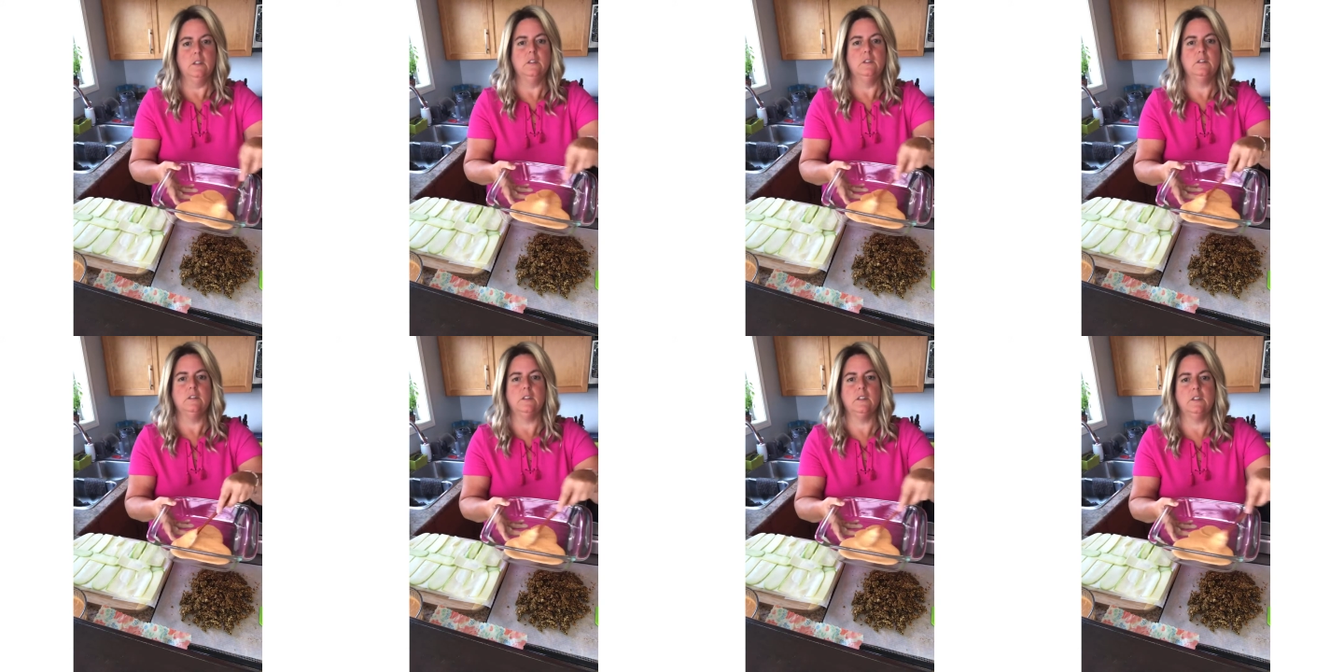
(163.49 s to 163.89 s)

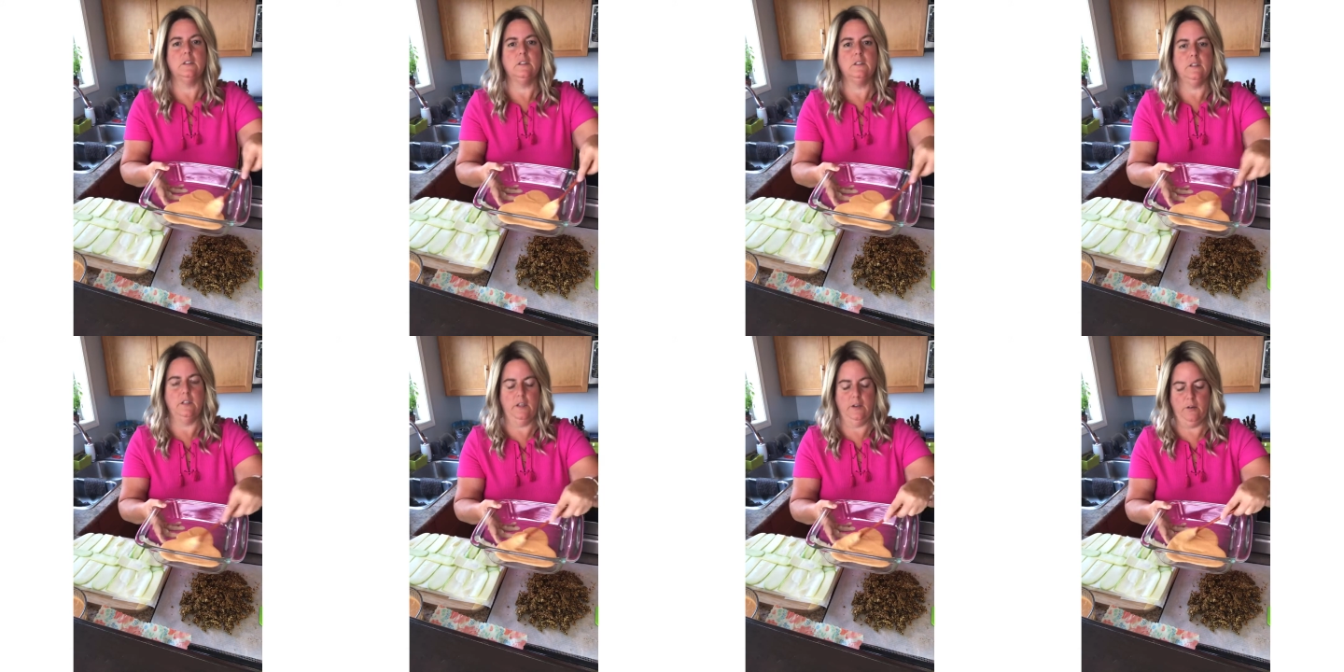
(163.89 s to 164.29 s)
So you can
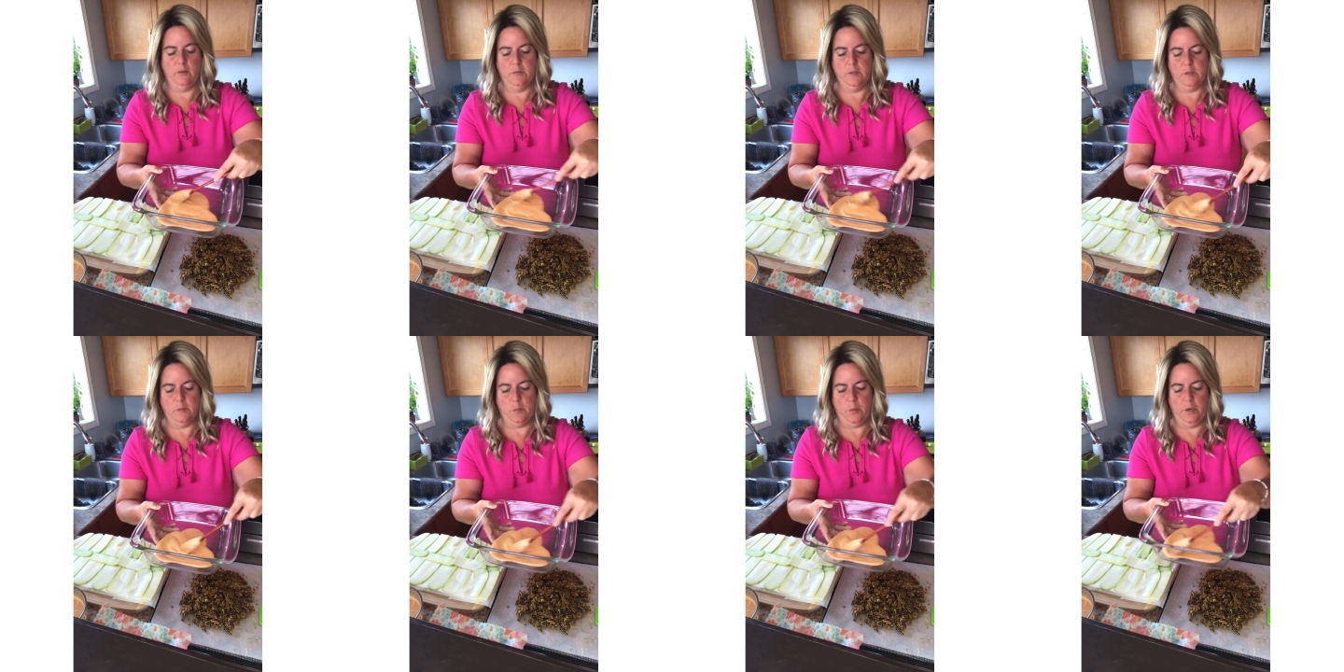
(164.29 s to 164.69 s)
see how I'm
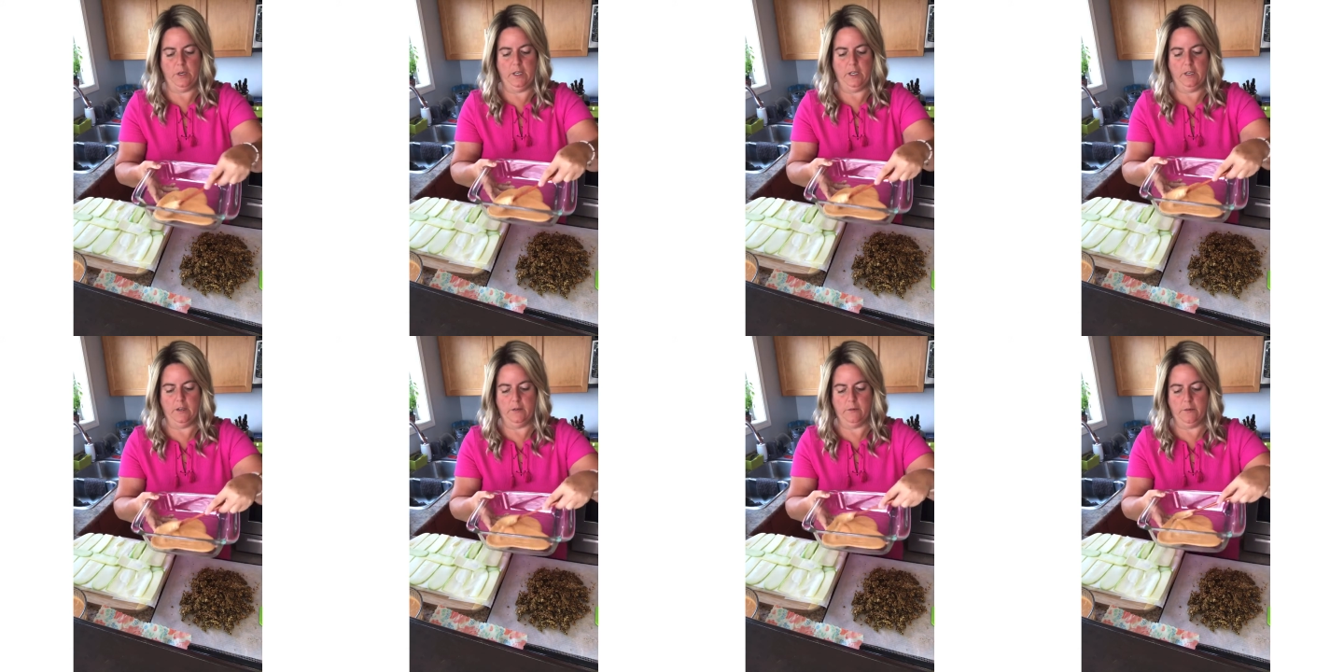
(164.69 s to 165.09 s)

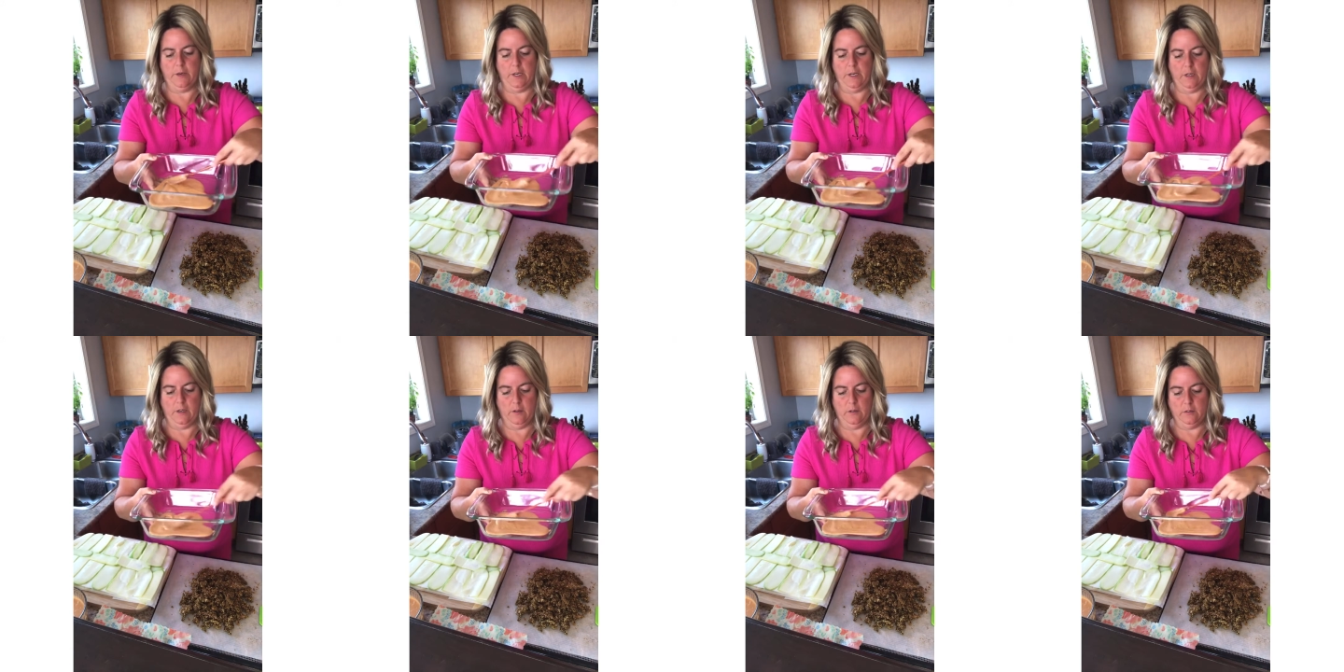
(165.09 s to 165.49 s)
spreading it
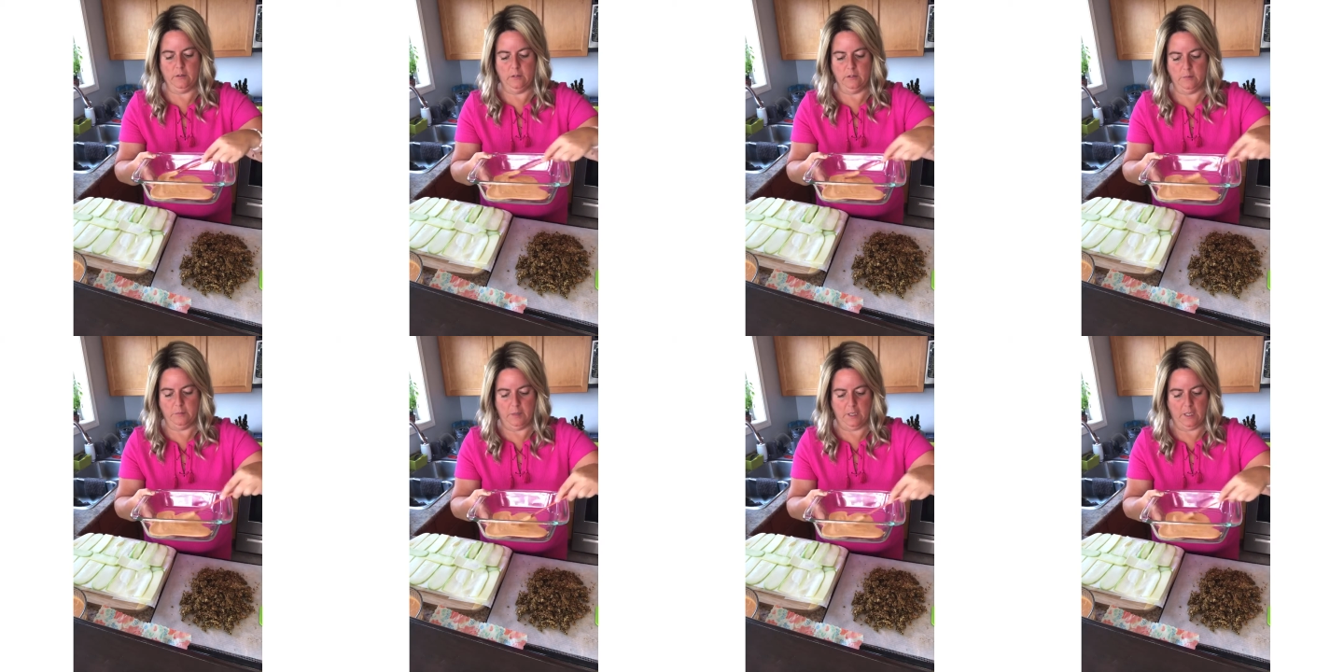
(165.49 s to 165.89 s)
around,
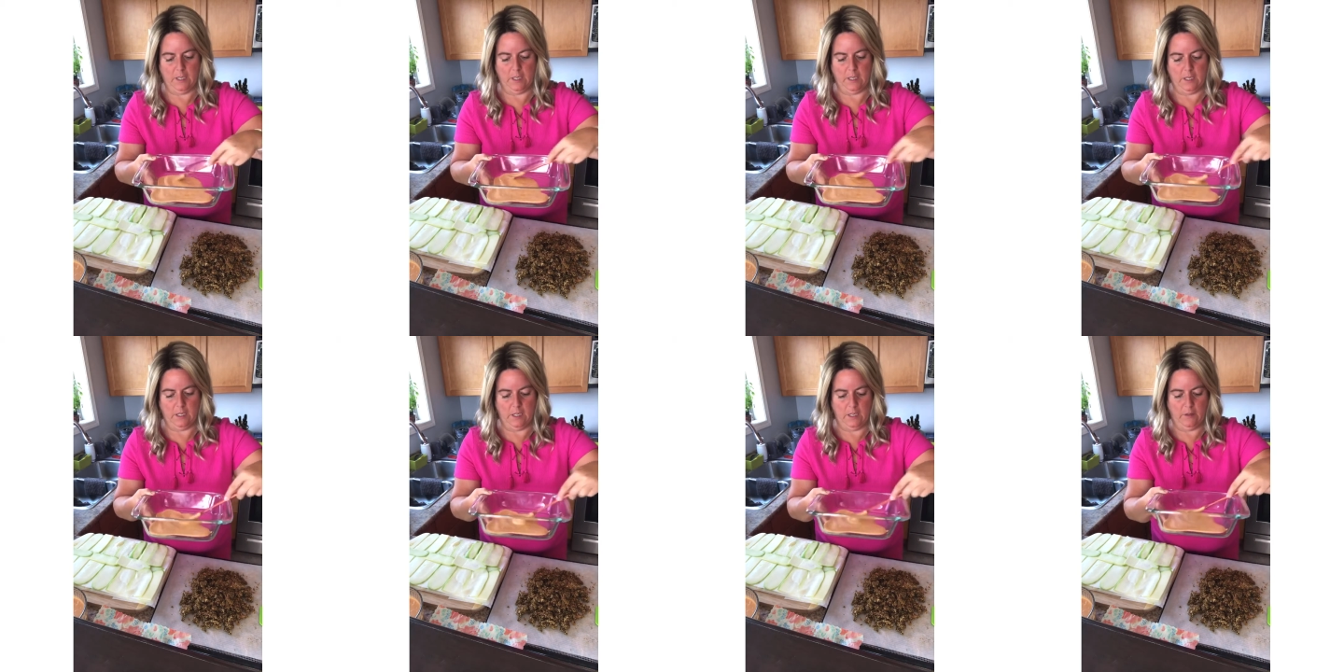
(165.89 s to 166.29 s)

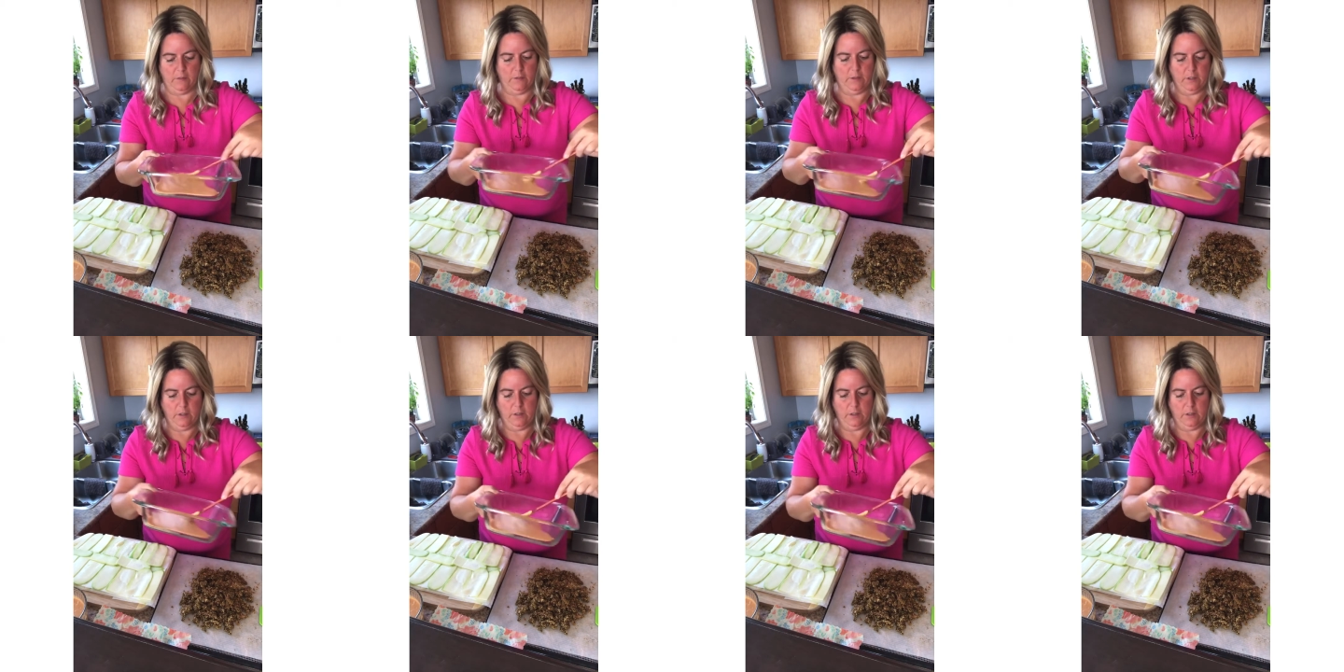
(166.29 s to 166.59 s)
making it even.